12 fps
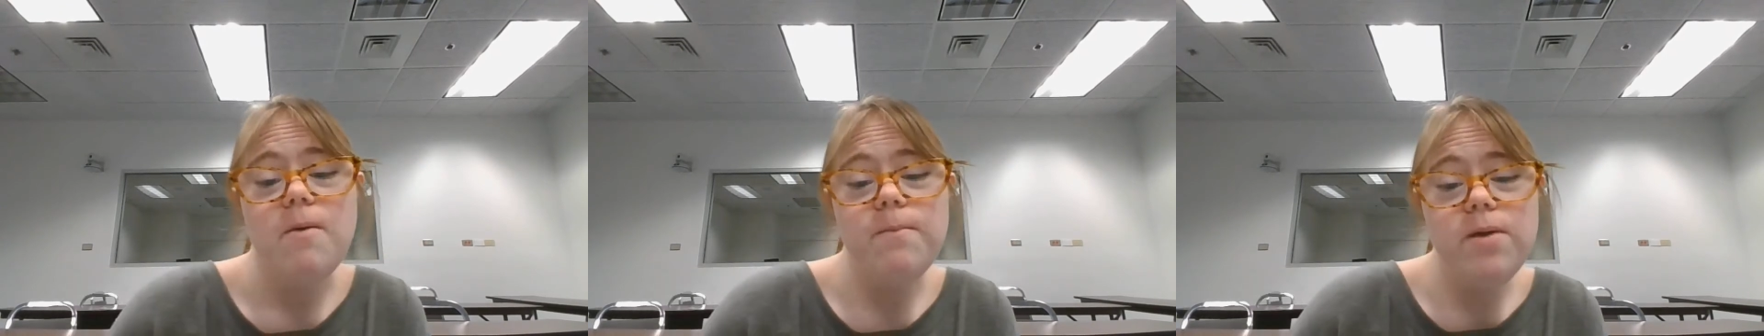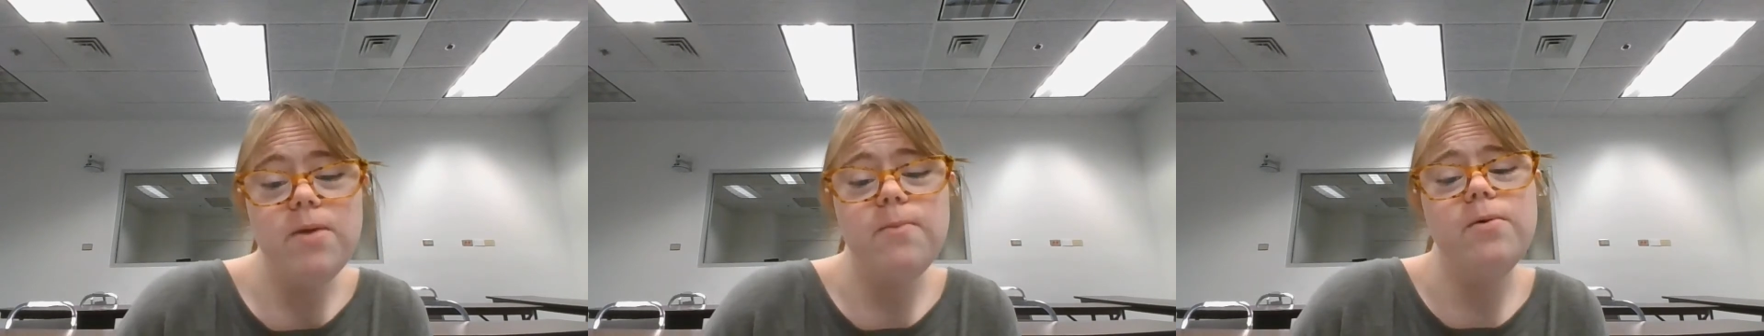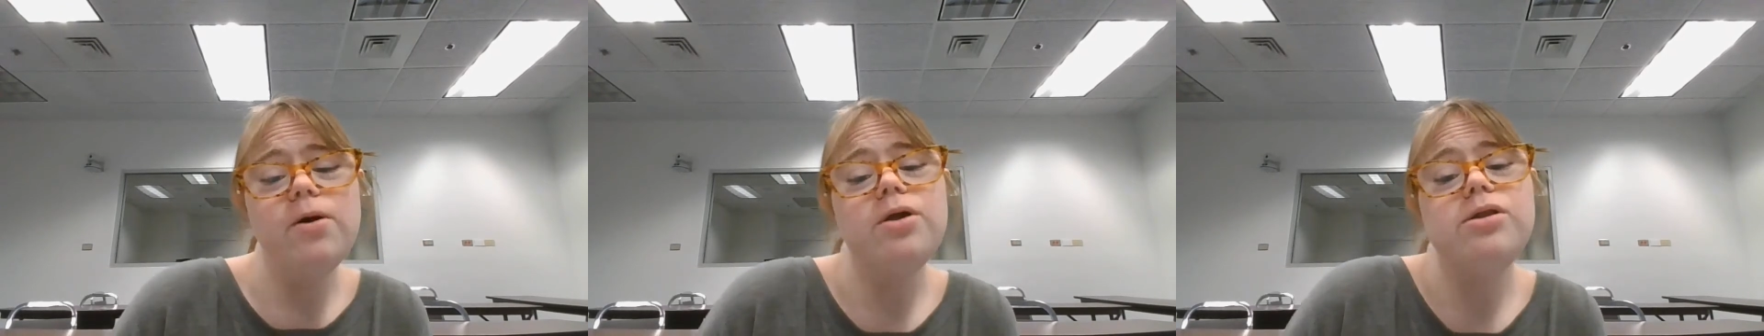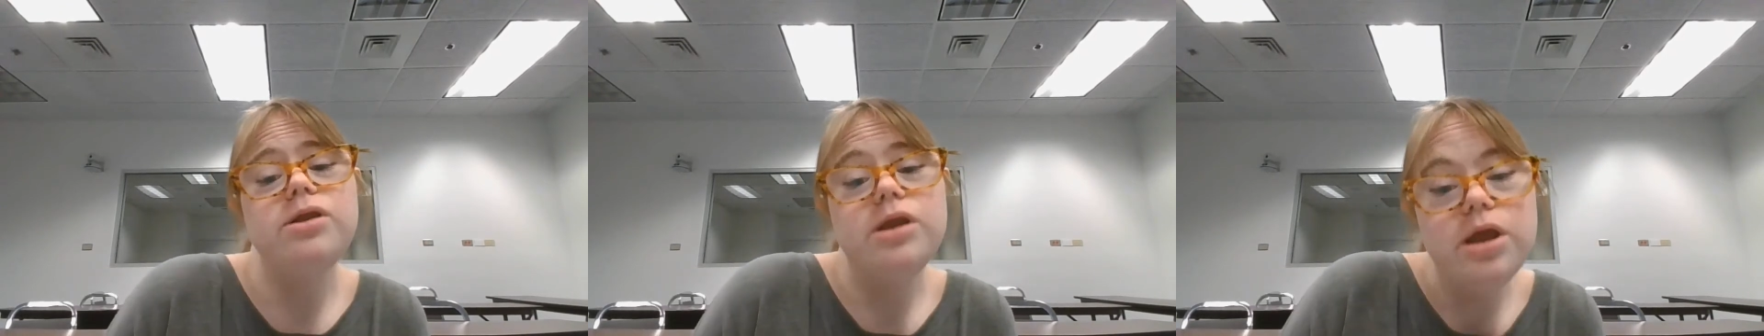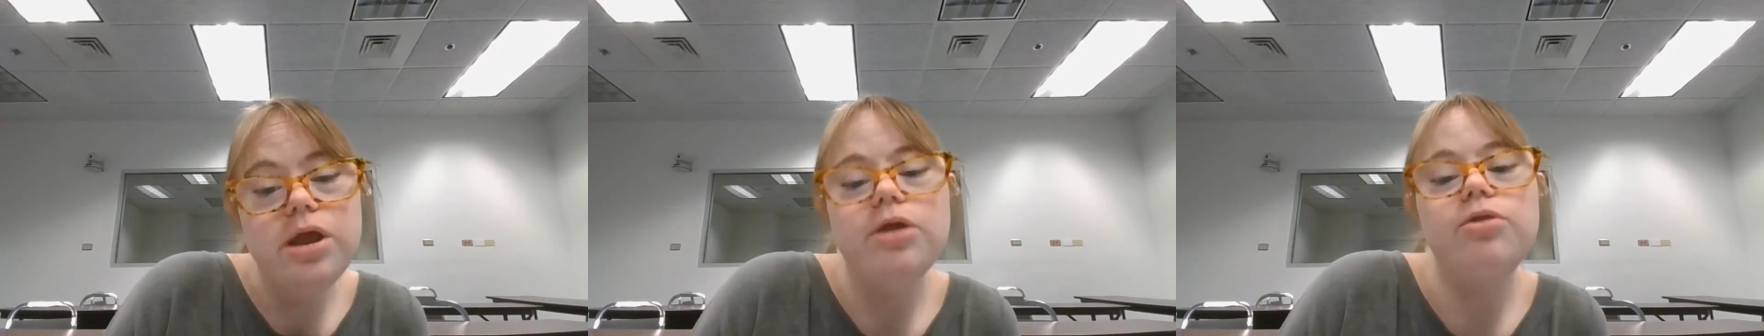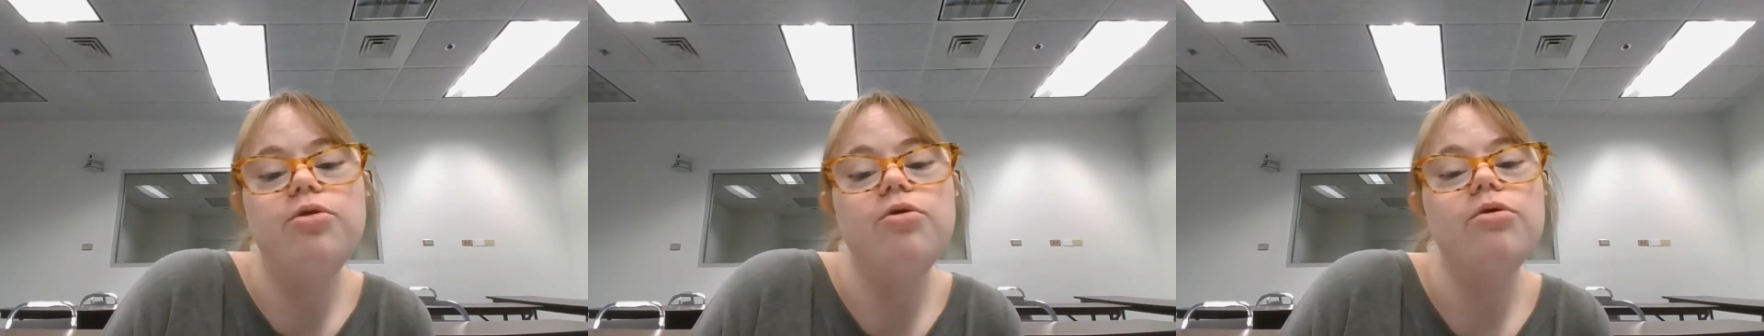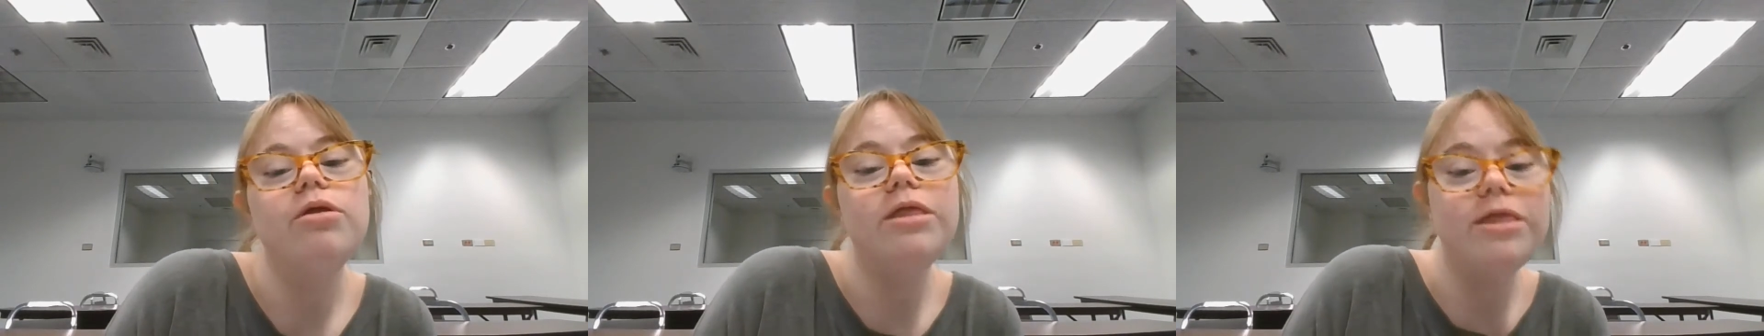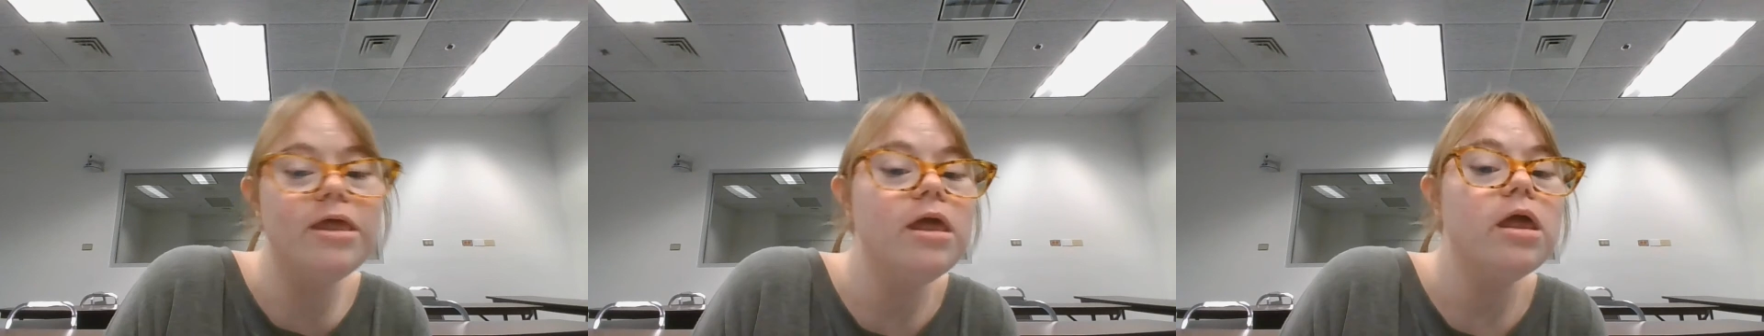People need to
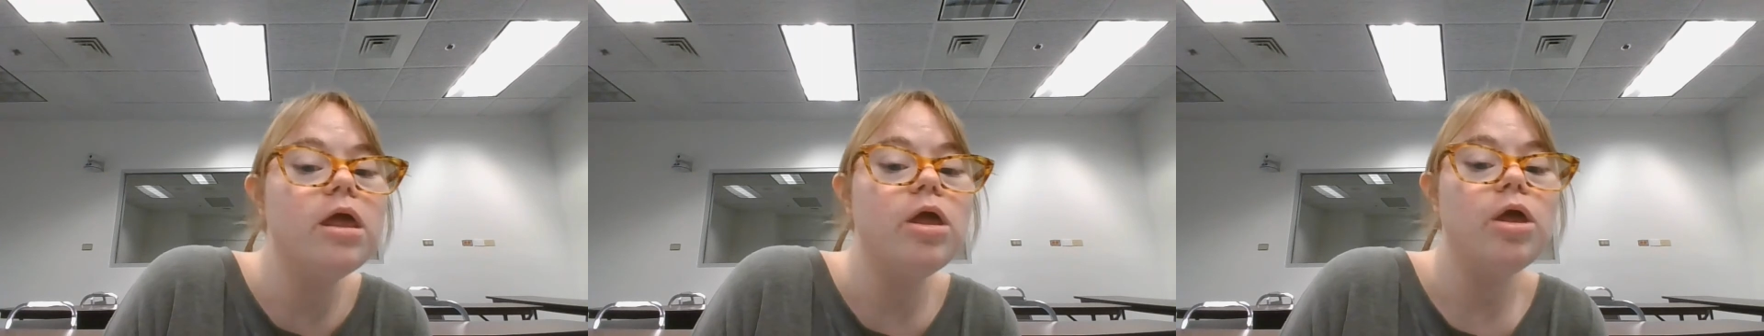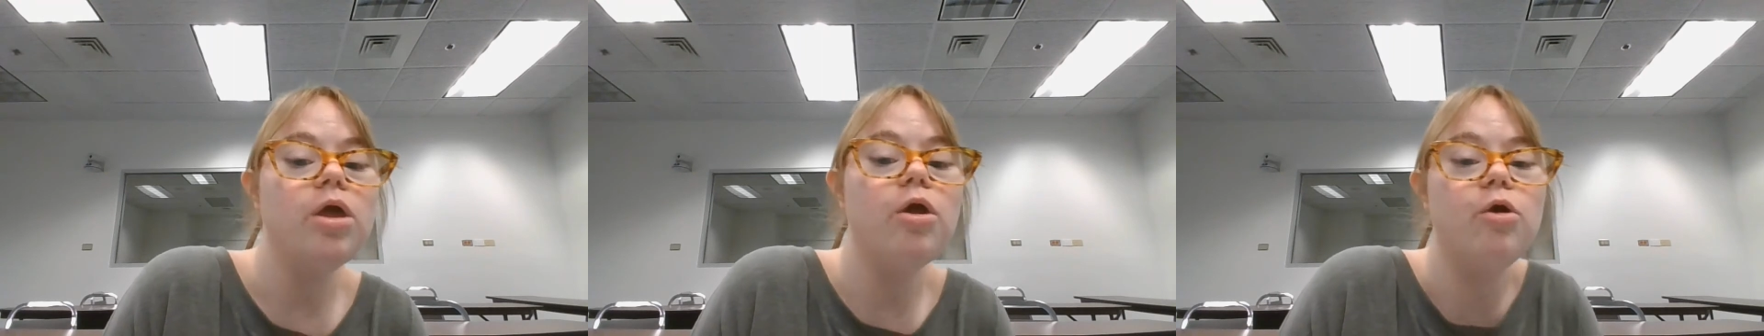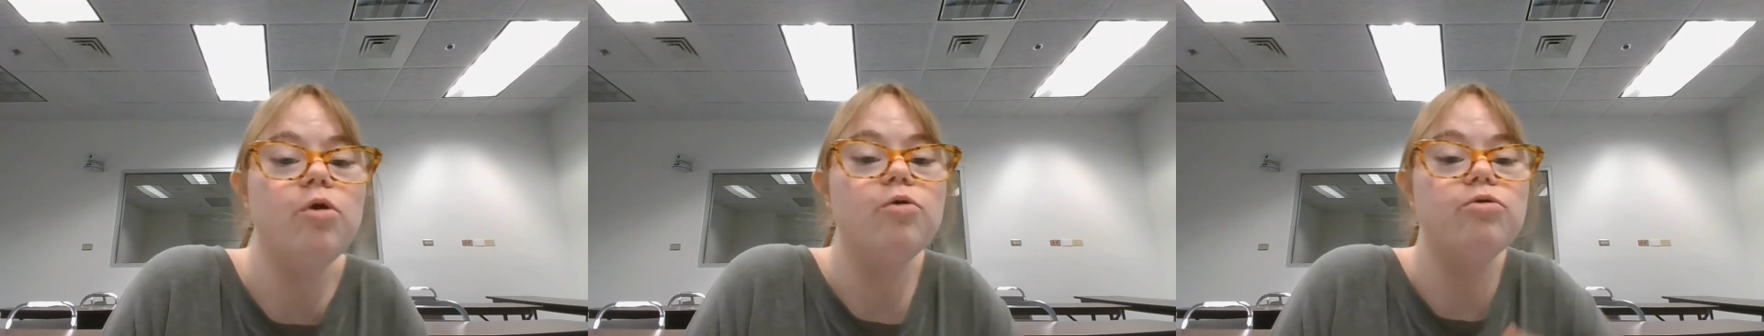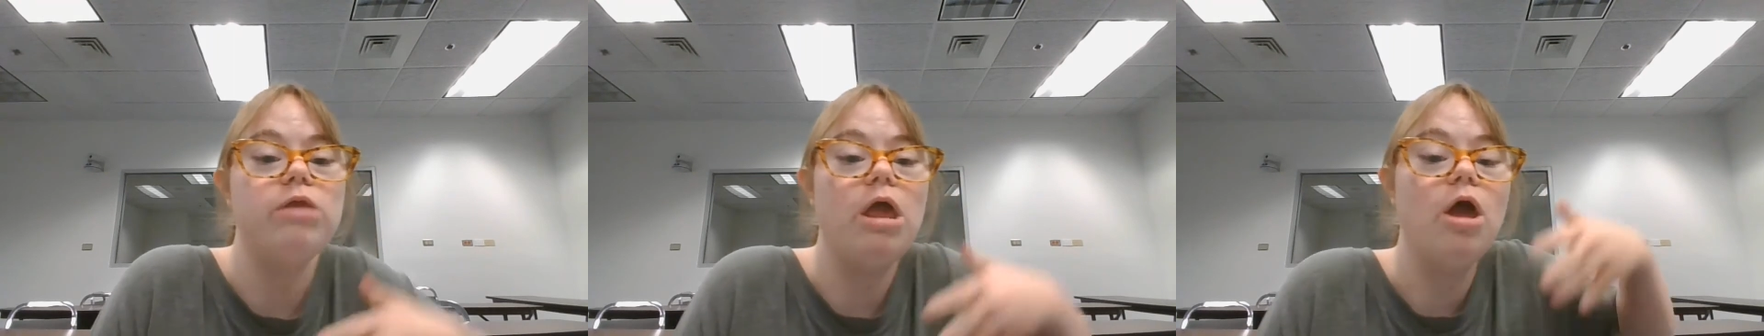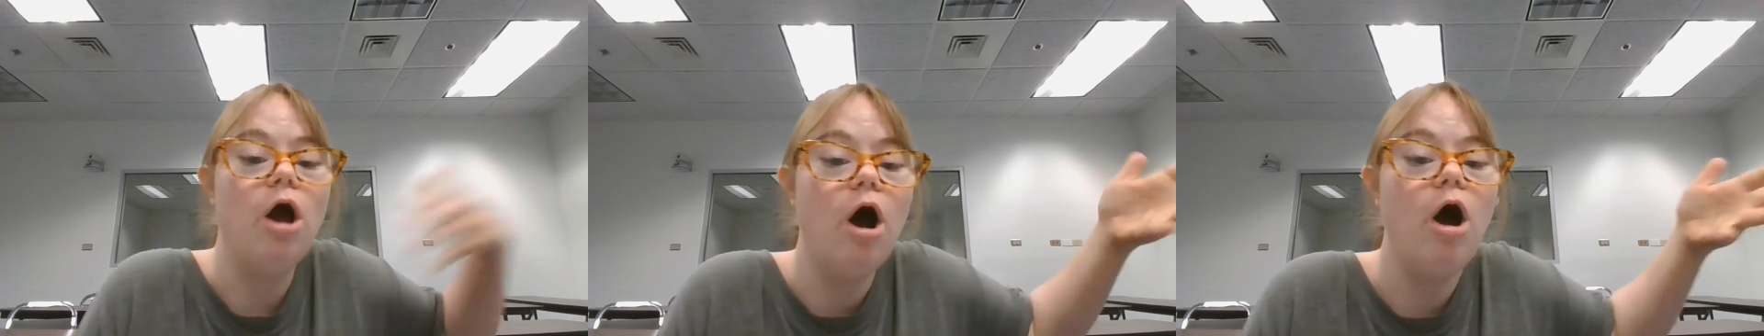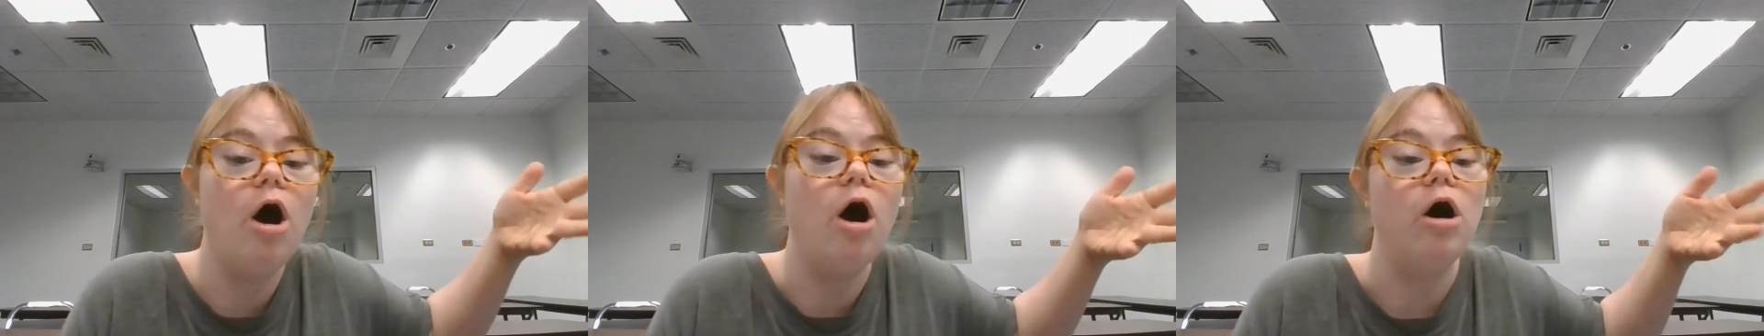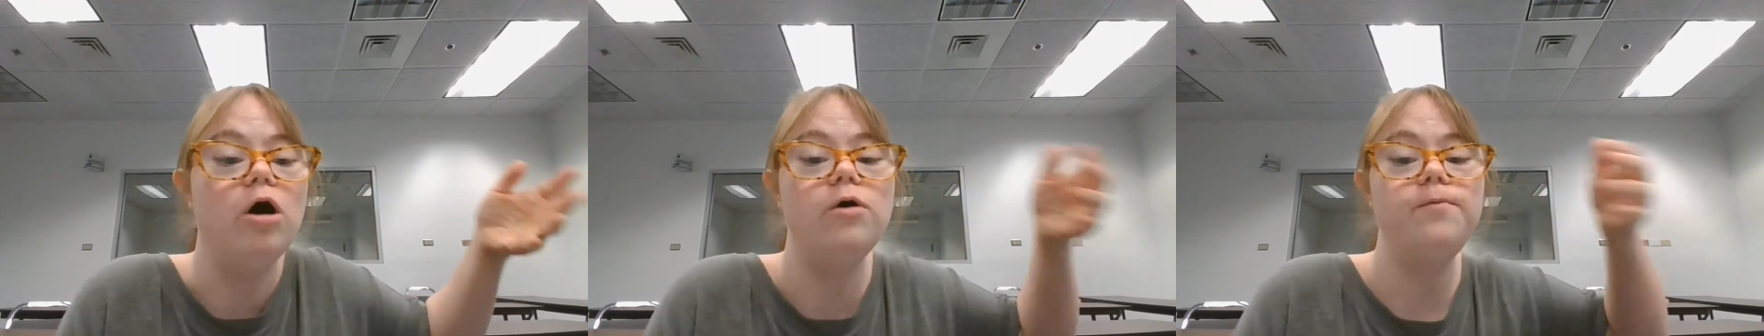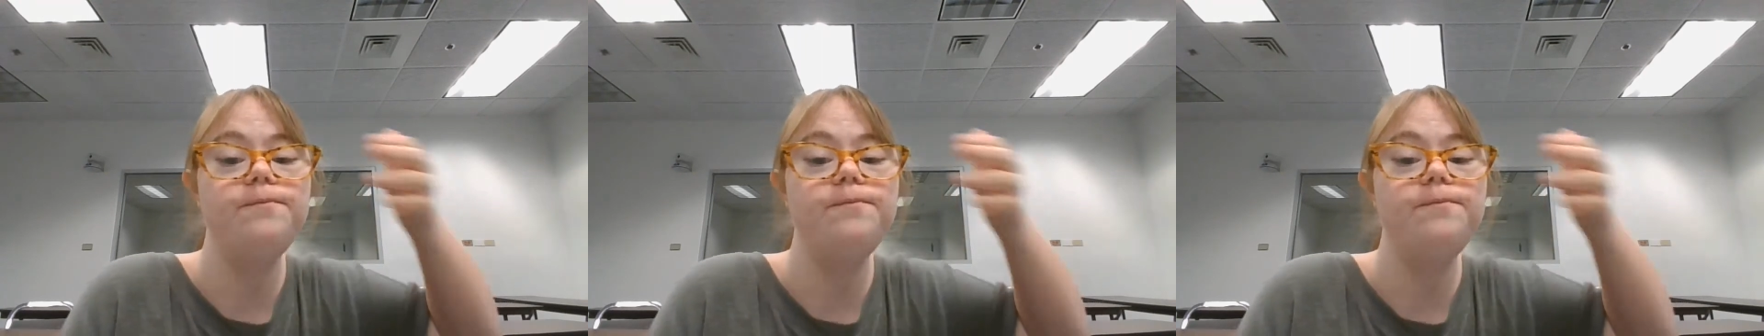see who they are.